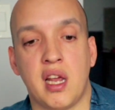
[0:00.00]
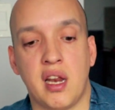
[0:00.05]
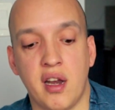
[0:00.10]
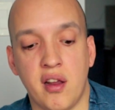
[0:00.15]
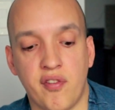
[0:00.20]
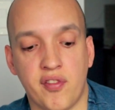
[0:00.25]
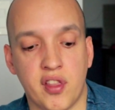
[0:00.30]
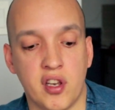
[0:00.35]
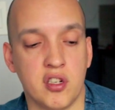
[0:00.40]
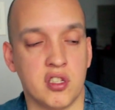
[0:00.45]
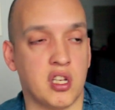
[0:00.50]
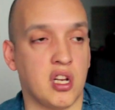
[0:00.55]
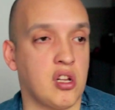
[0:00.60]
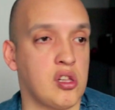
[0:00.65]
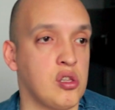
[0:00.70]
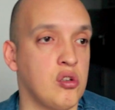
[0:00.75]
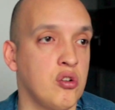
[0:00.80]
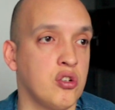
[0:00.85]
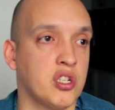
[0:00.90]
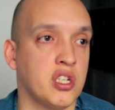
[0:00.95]
and if there's
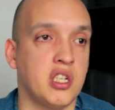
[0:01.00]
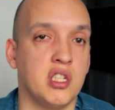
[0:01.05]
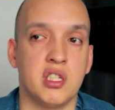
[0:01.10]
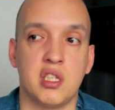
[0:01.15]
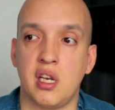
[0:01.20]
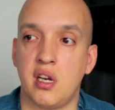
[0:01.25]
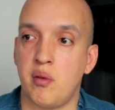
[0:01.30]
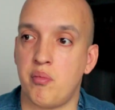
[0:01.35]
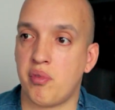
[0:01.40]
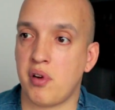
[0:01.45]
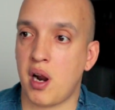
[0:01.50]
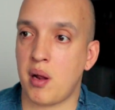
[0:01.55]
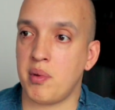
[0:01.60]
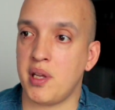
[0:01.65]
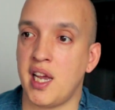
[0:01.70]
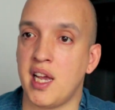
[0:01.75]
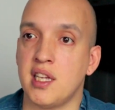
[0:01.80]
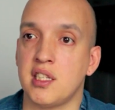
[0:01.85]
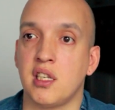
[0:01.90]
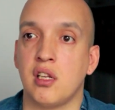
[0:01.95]
inclusions, then it
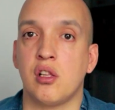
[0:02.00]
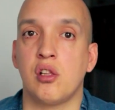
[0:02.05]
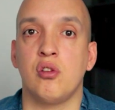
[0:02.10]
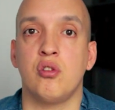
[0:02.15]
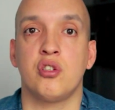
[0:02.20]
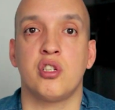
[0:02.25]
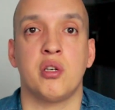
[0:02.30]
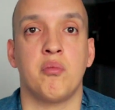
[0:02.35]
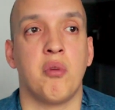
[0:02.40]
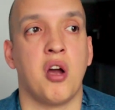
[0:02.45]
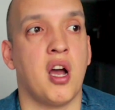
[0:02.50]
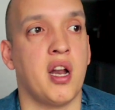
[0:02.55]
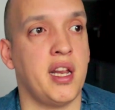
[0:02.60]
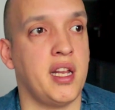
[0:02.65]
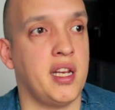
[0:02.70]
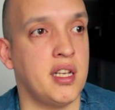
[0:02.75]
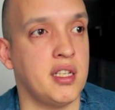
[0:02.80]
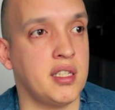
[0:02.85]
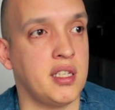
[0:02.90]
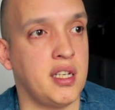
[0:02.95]
probably has inclusion
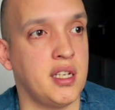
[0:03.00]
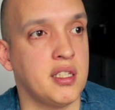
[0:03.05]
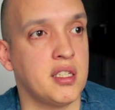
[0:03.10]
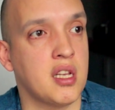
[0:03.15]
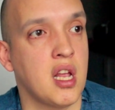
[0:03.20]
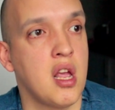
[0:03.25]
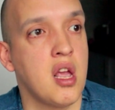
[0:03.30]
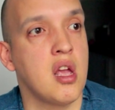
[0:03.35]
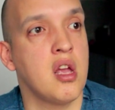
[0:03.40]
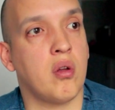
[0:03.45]
body disease.